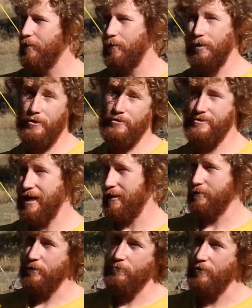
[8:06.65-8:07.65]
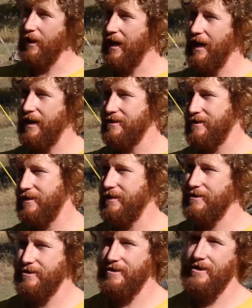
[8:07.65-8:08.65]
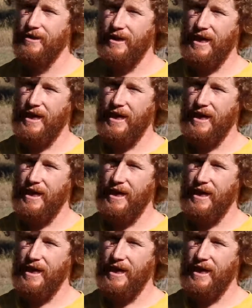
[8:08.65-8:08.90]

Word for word: know, where there's actually rains and it's